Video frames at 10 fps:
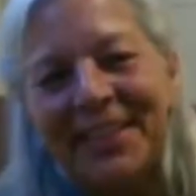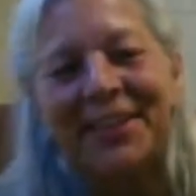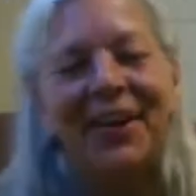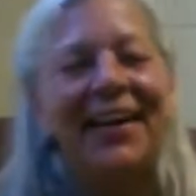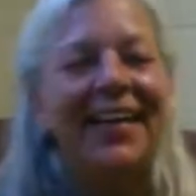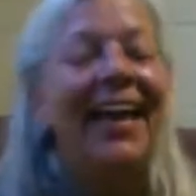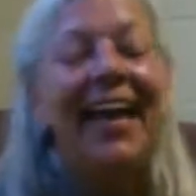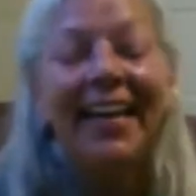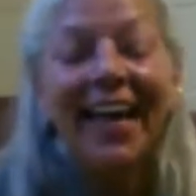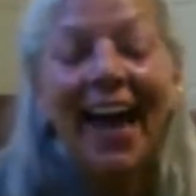the crank.
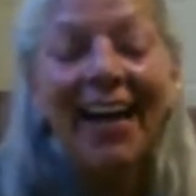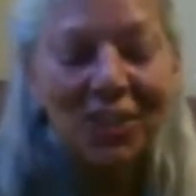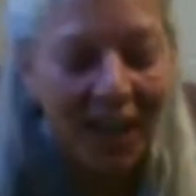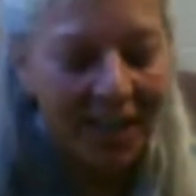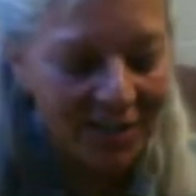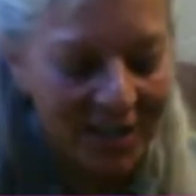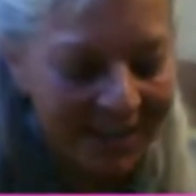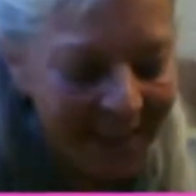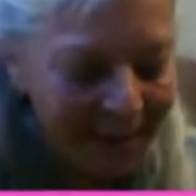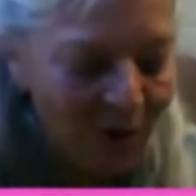Yeah, actually, I used to
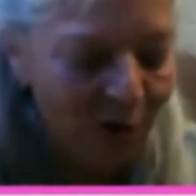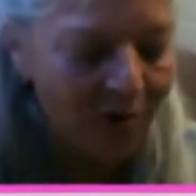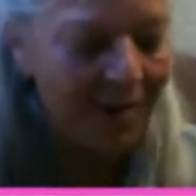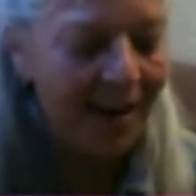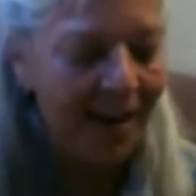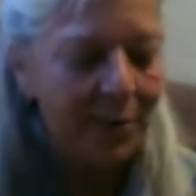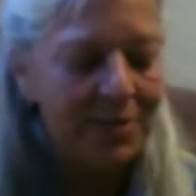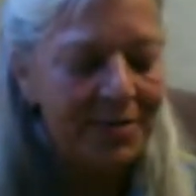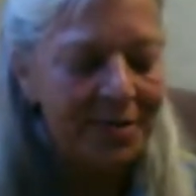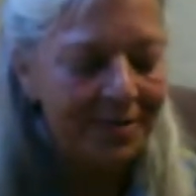take the Girl Scout. I
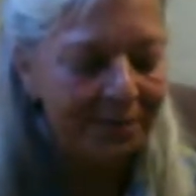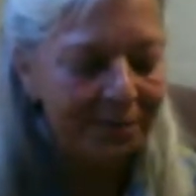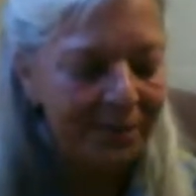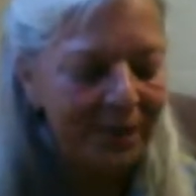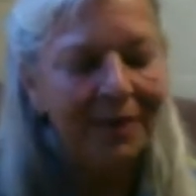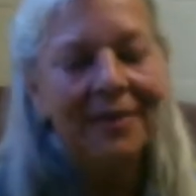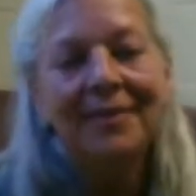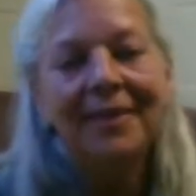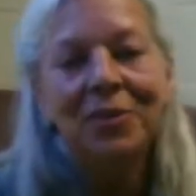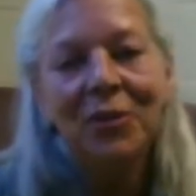was a
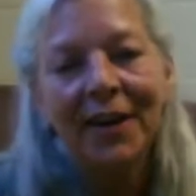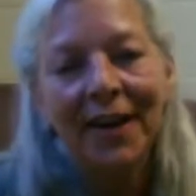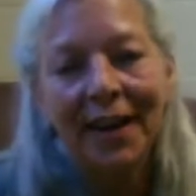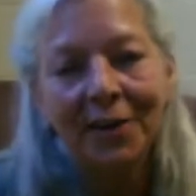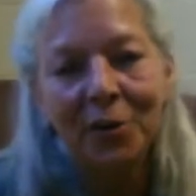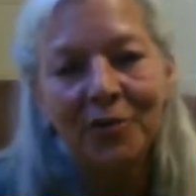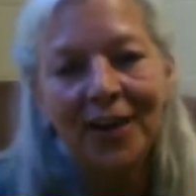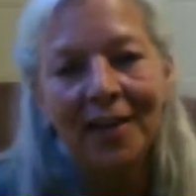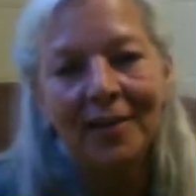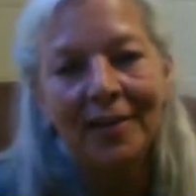senior and cadet Girl
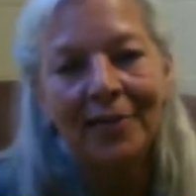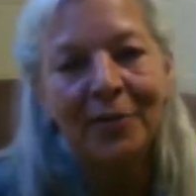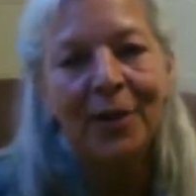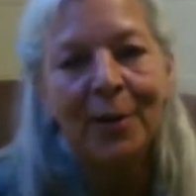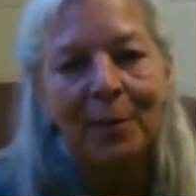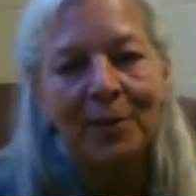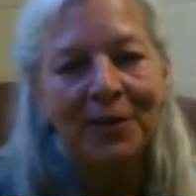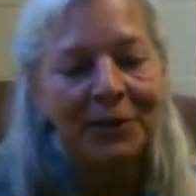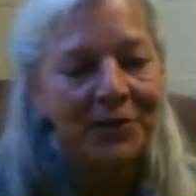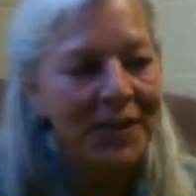Scout leader for a number of
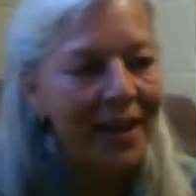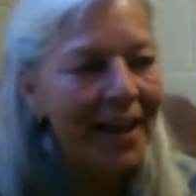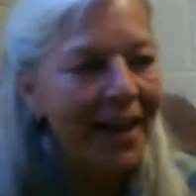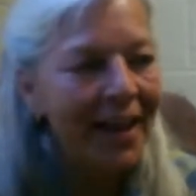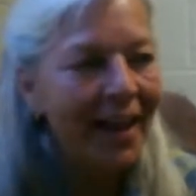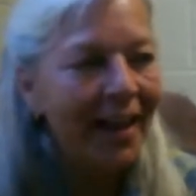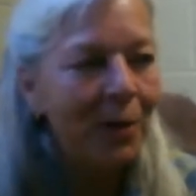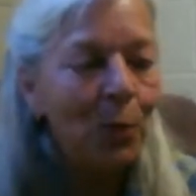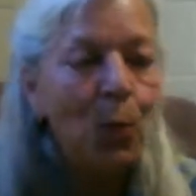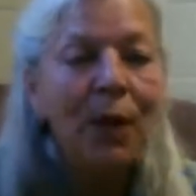years,
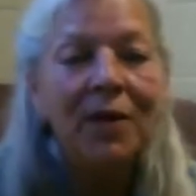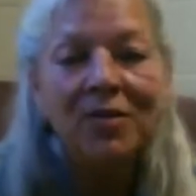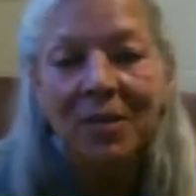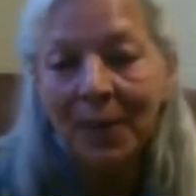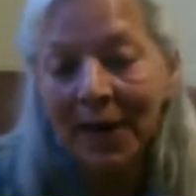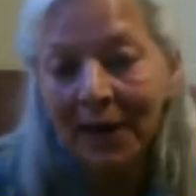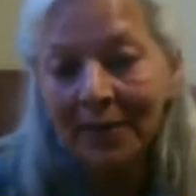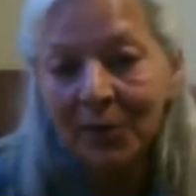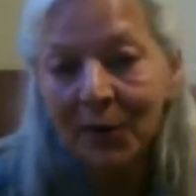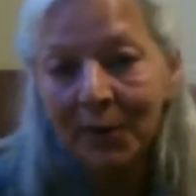and we used to make
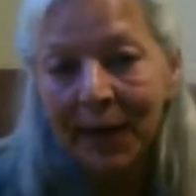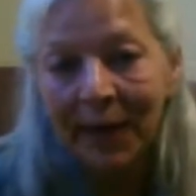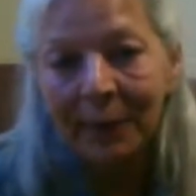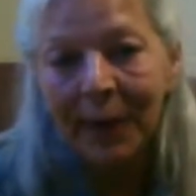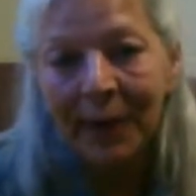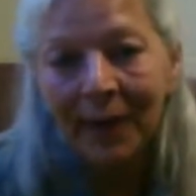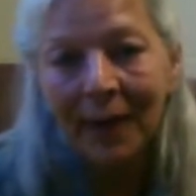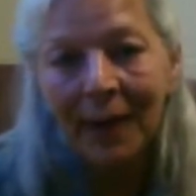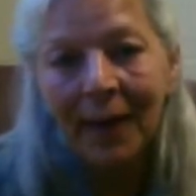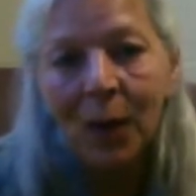ice cream camping.
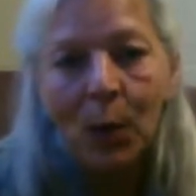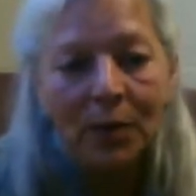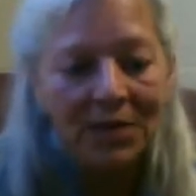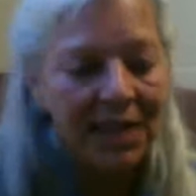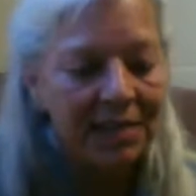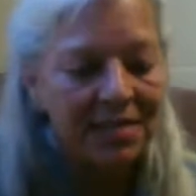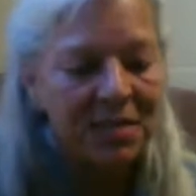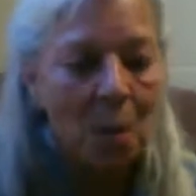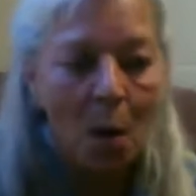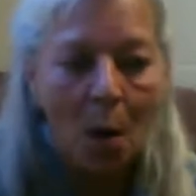We would take a
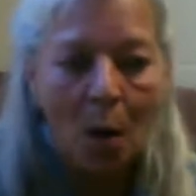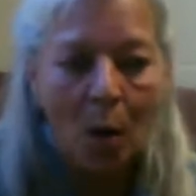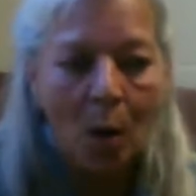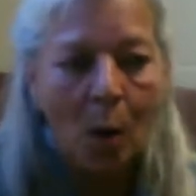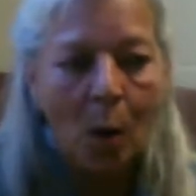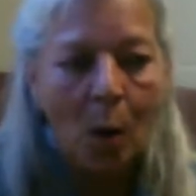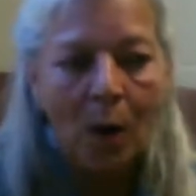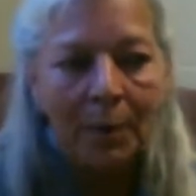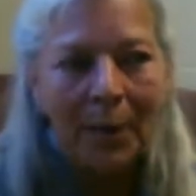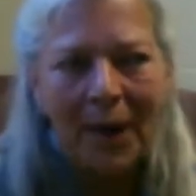small
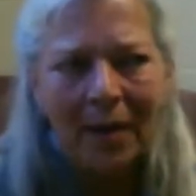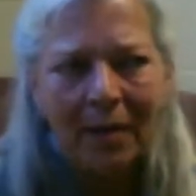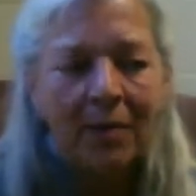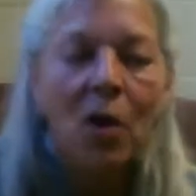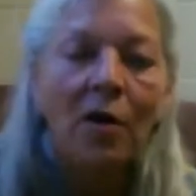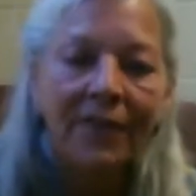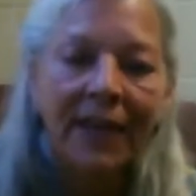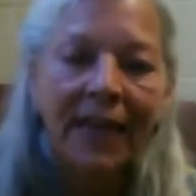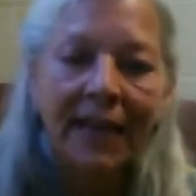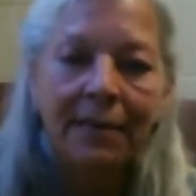1-pound coffee
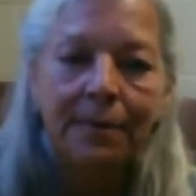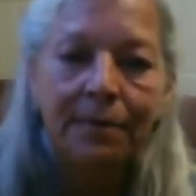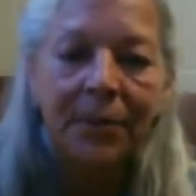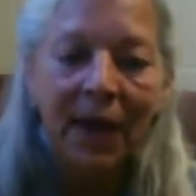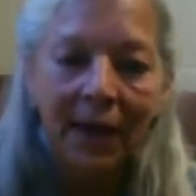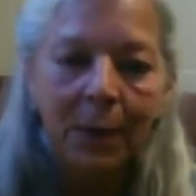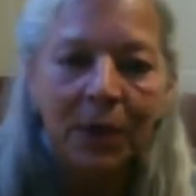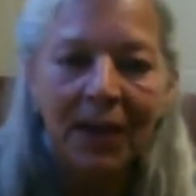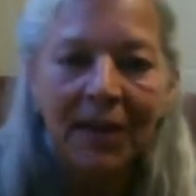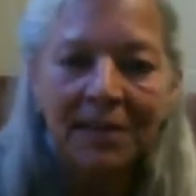can and
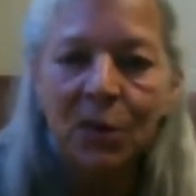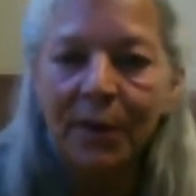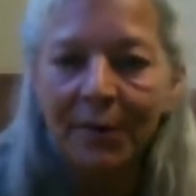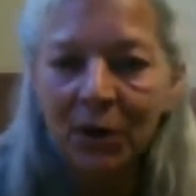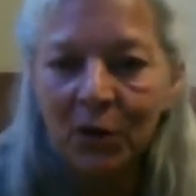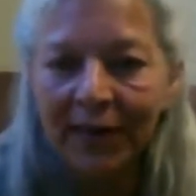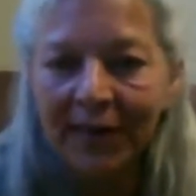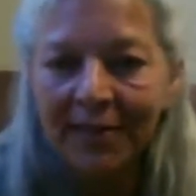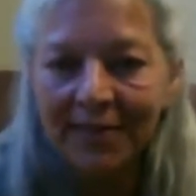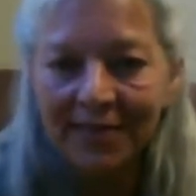put the ice cream
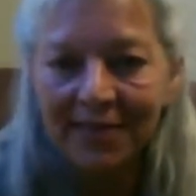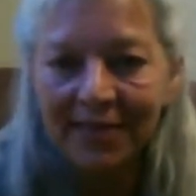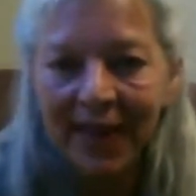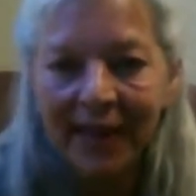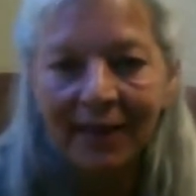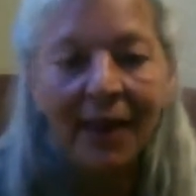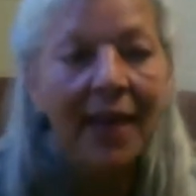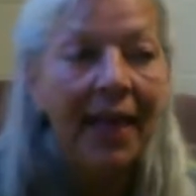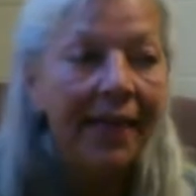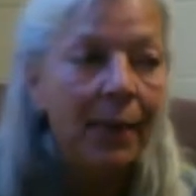ingredients into that, and